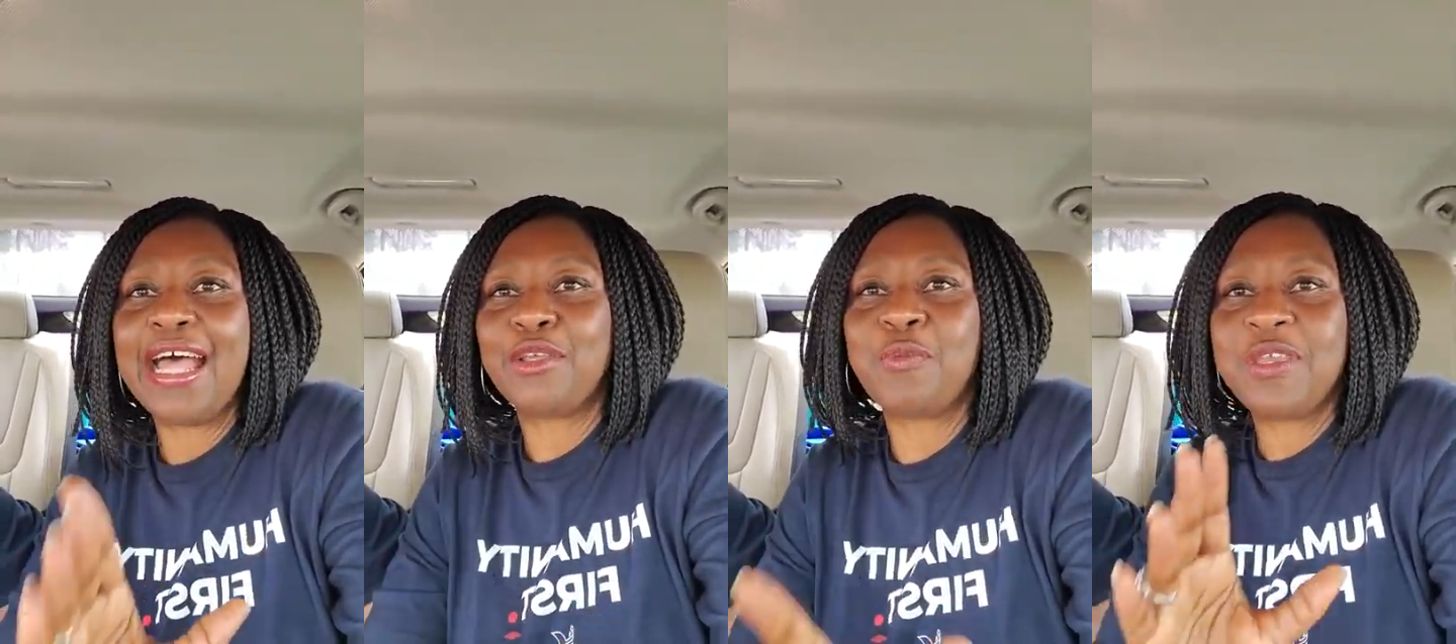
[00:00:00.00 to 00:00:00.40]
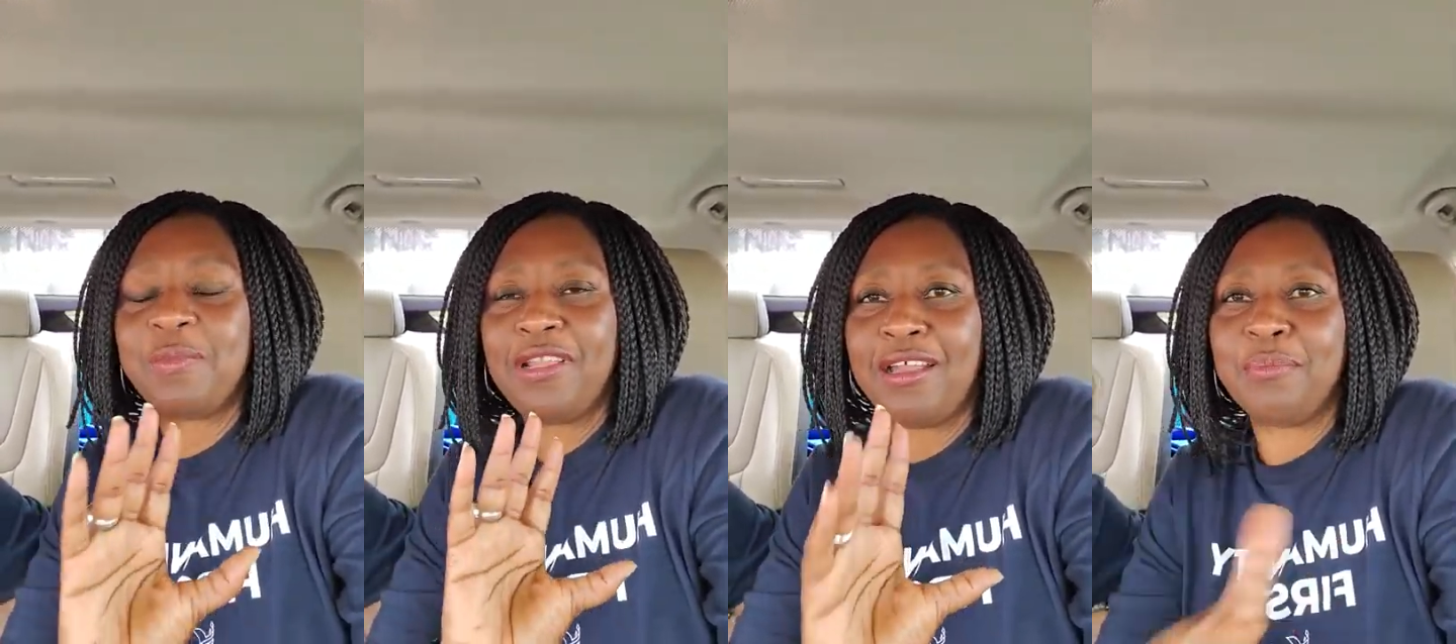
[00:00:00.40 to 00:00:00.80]
other
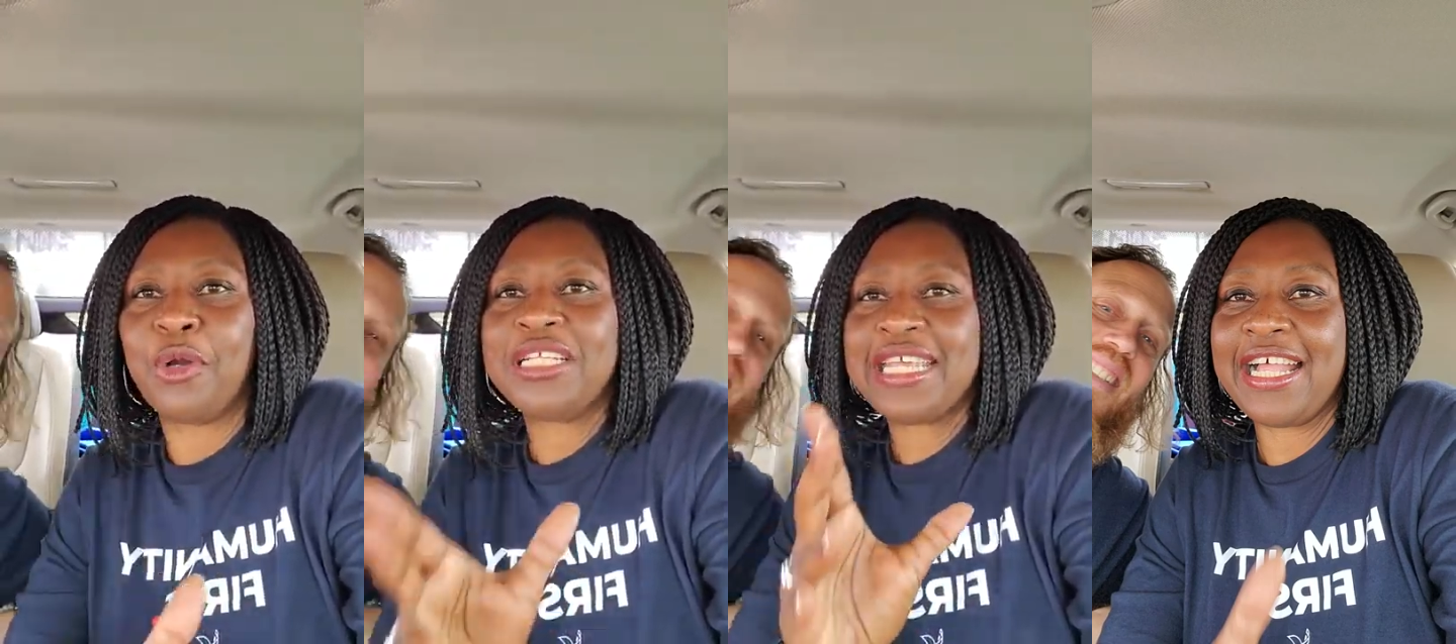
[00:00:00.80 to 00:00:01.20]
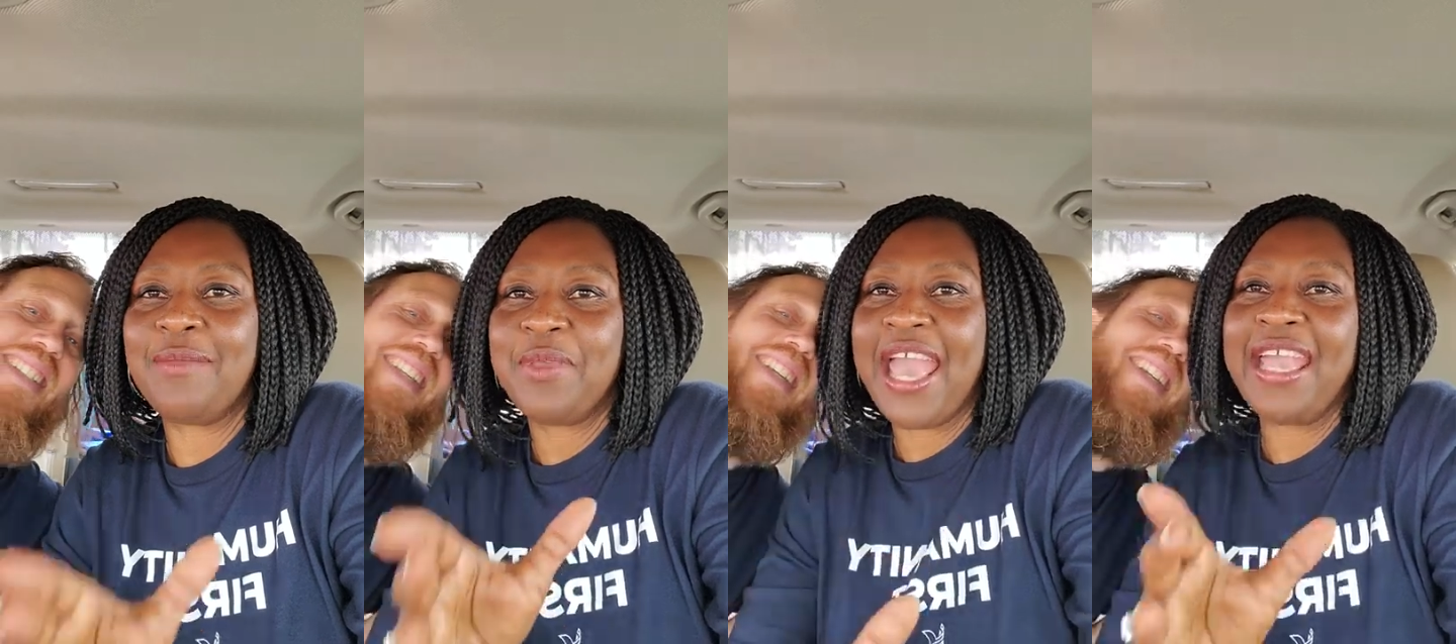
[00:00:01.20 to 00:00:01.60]
people on board to
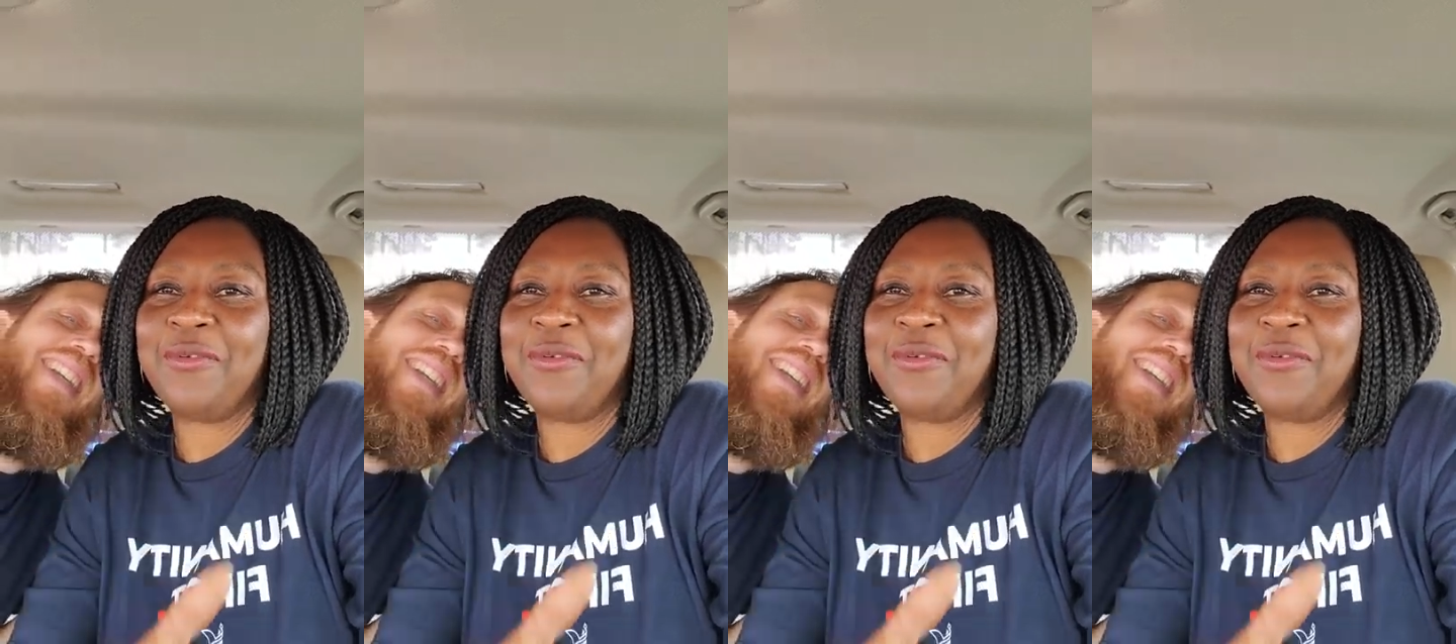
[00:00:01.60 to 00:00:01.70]
help Yang